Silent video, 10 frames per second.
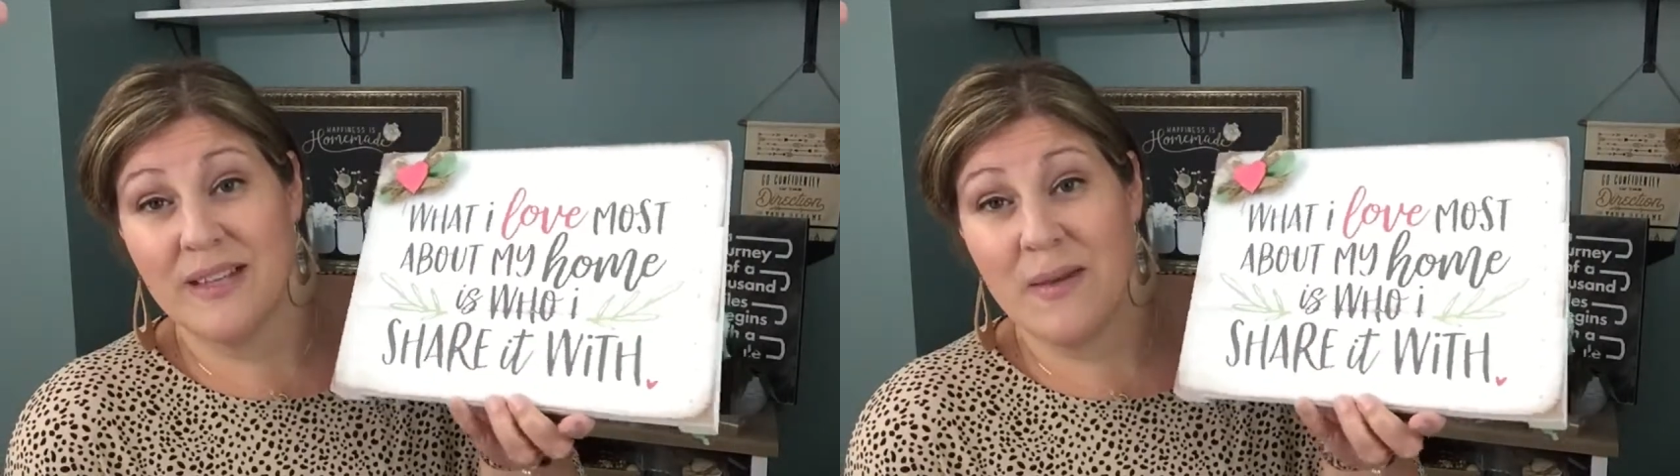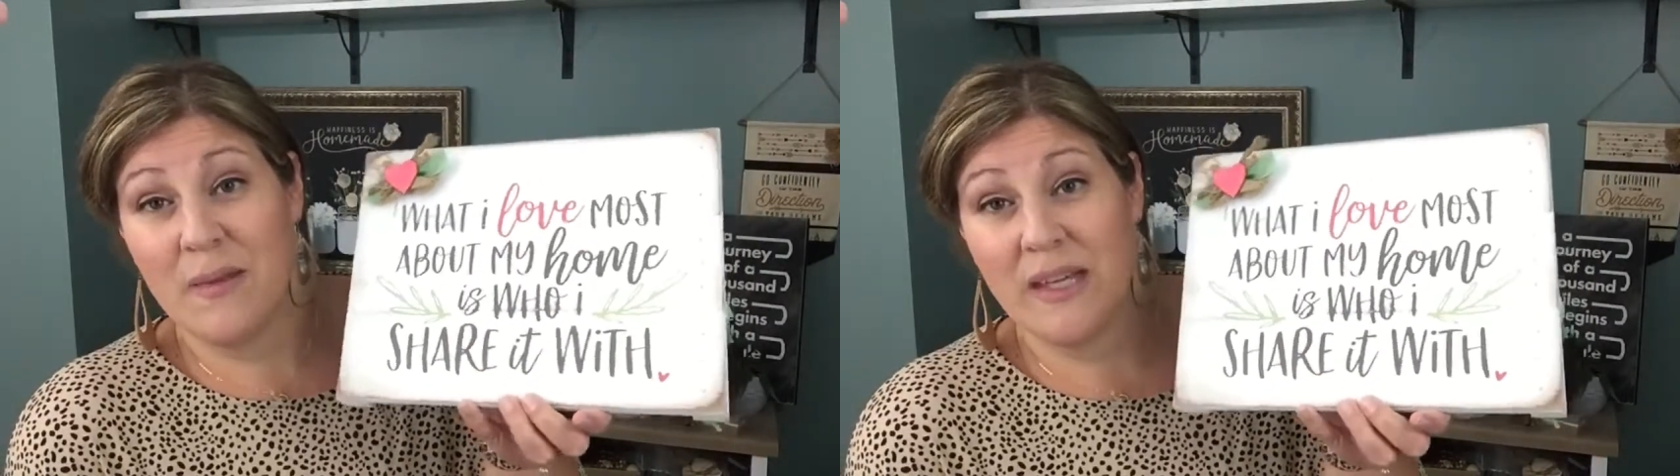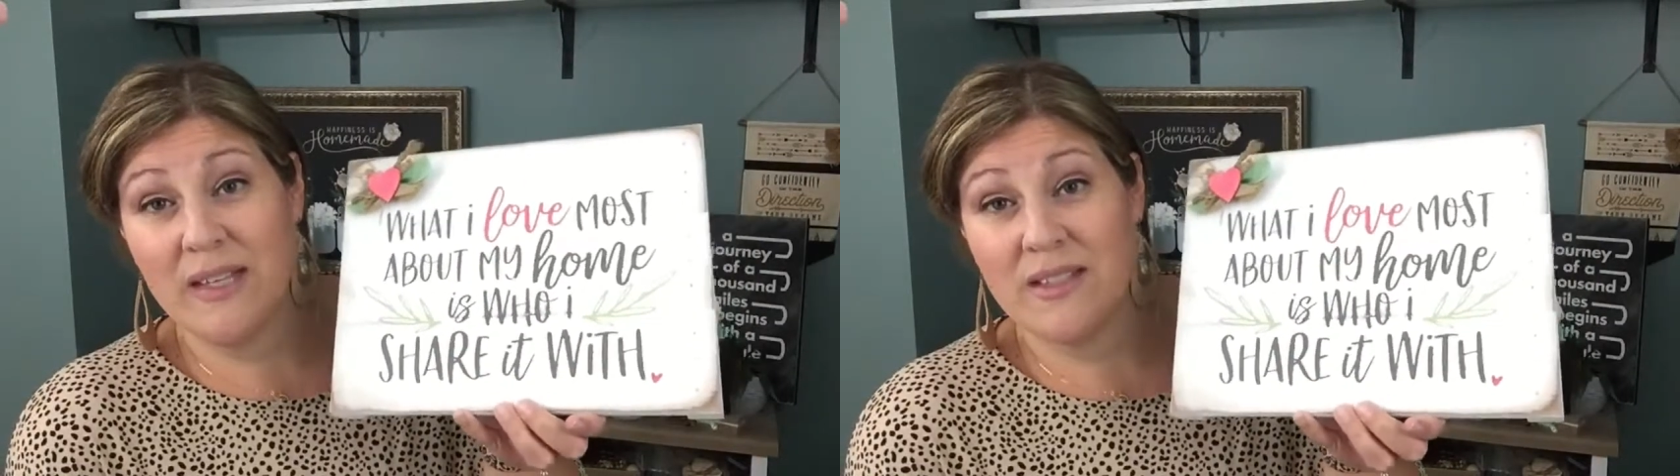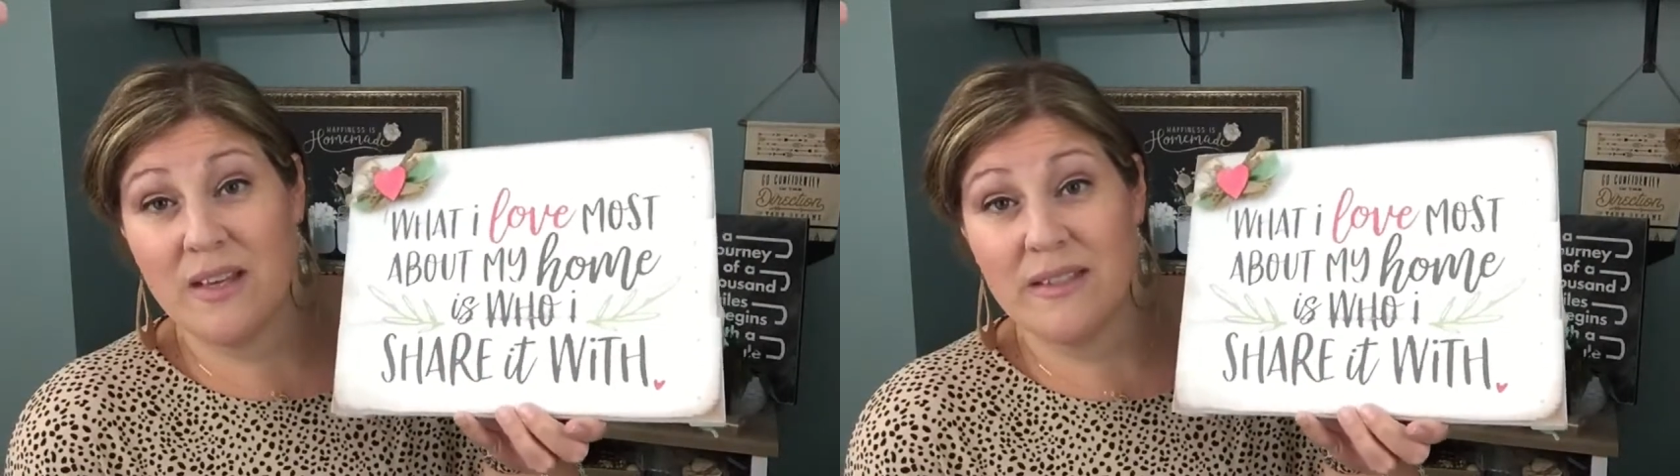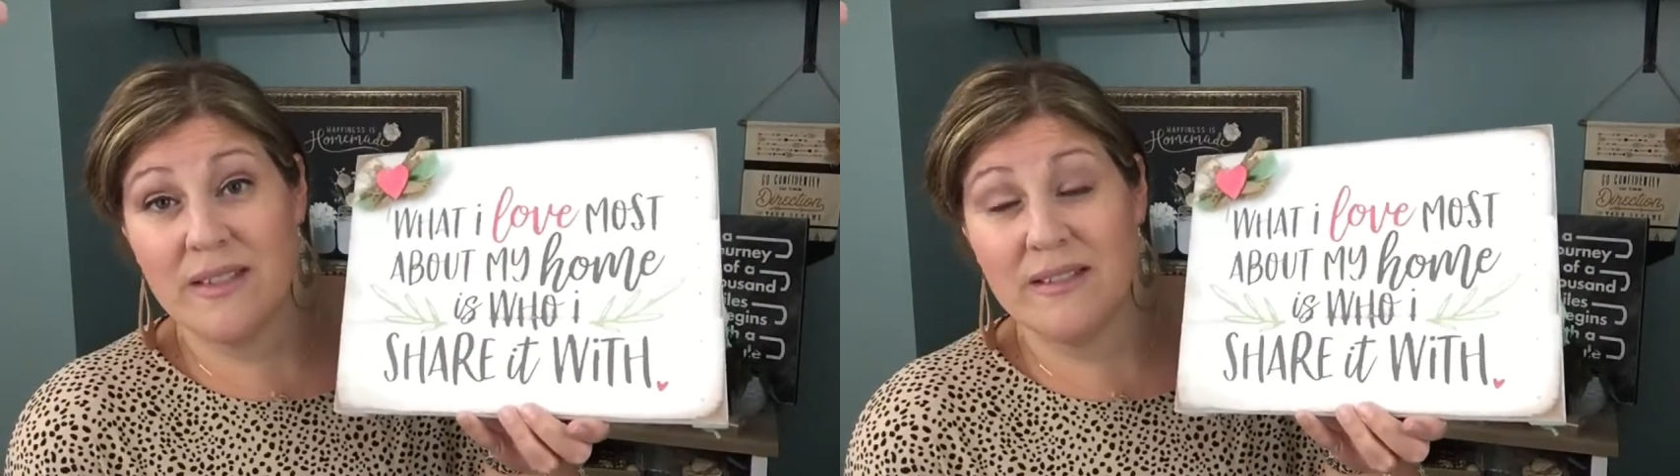I'm like
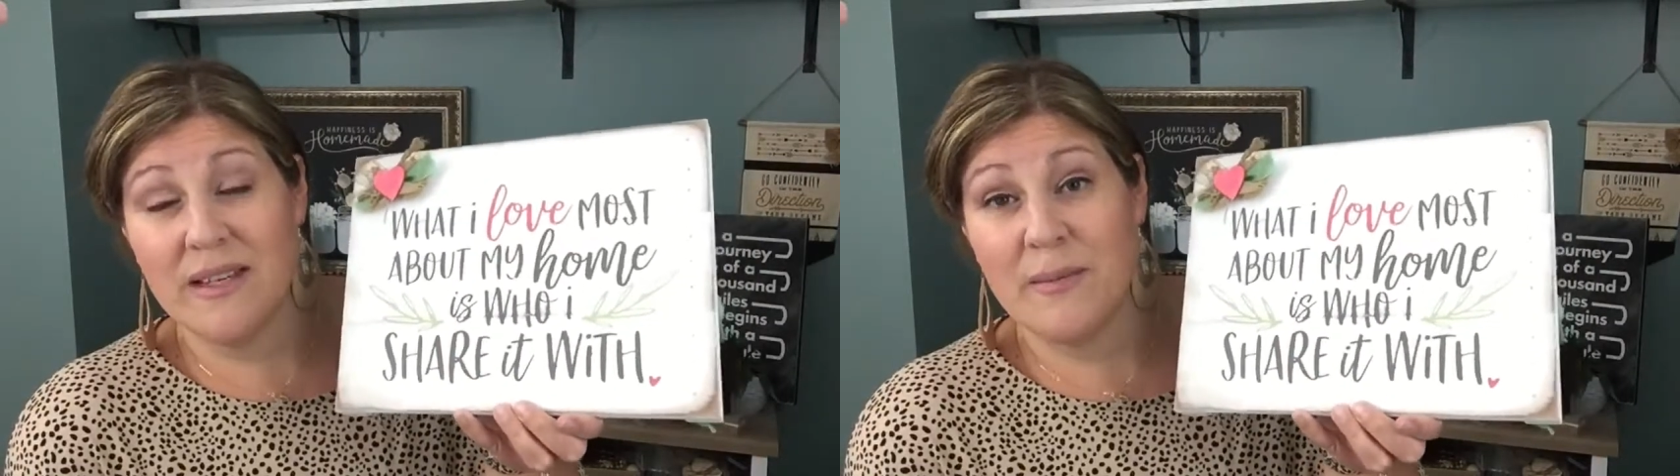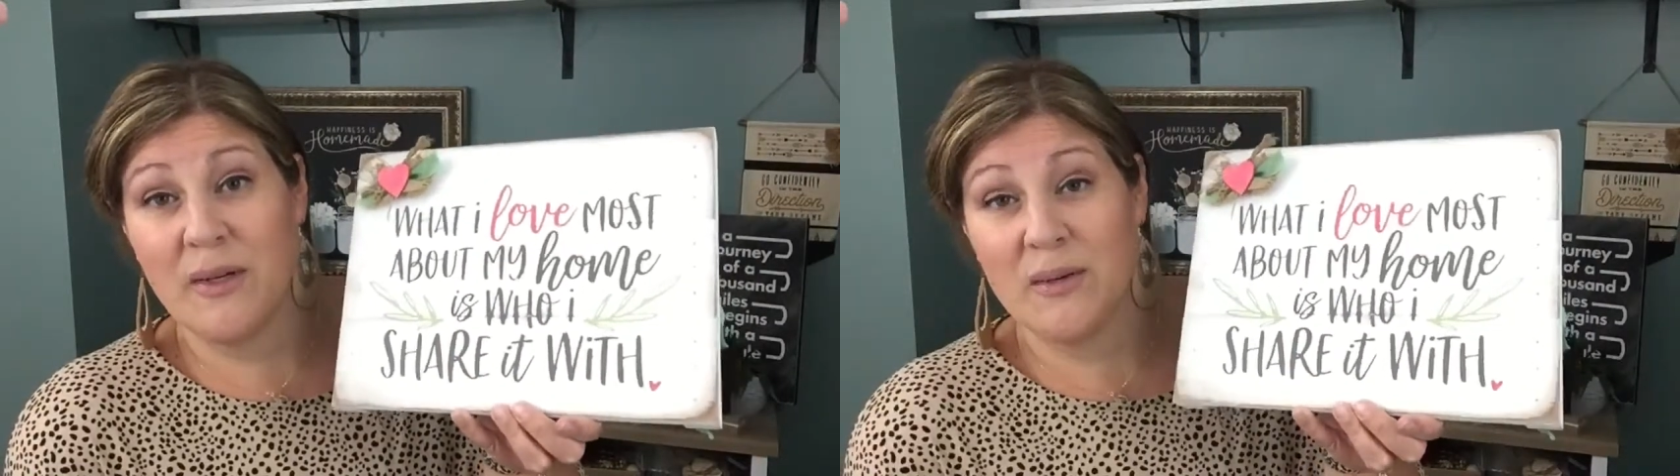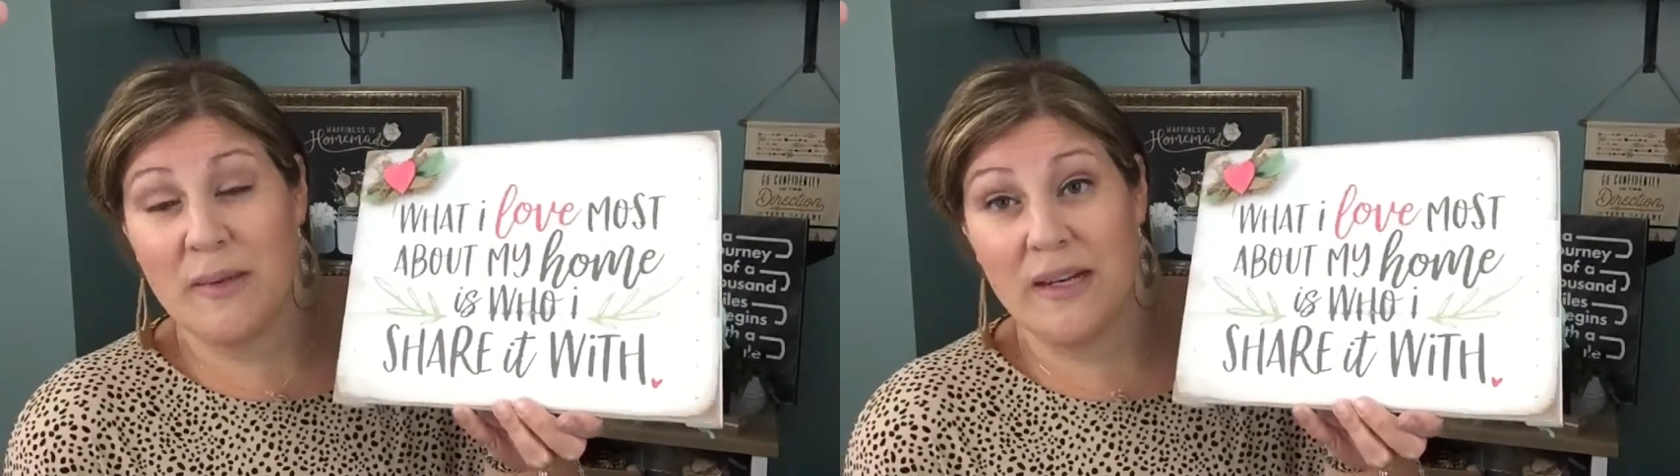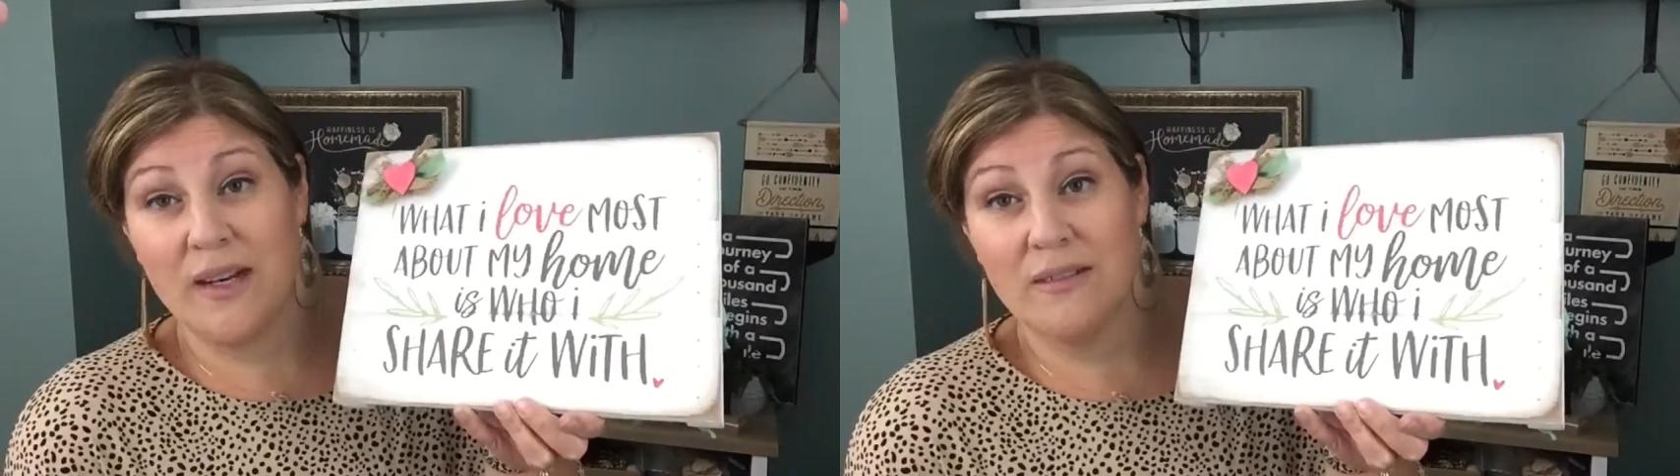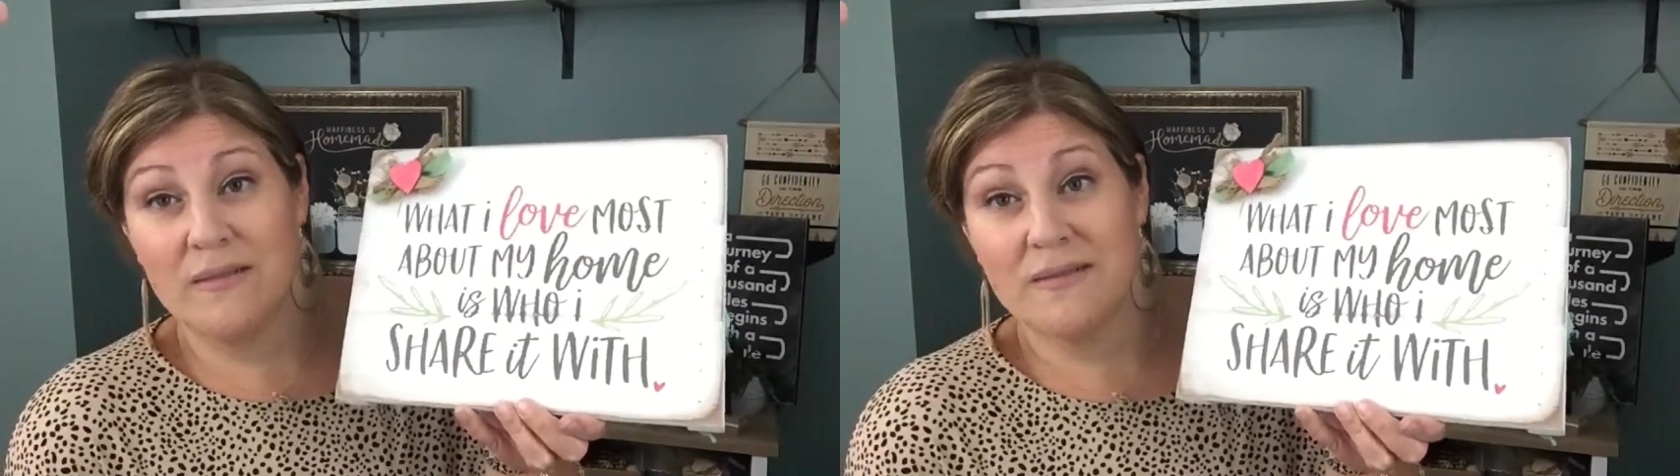exhausted. I'm going to go to bed now.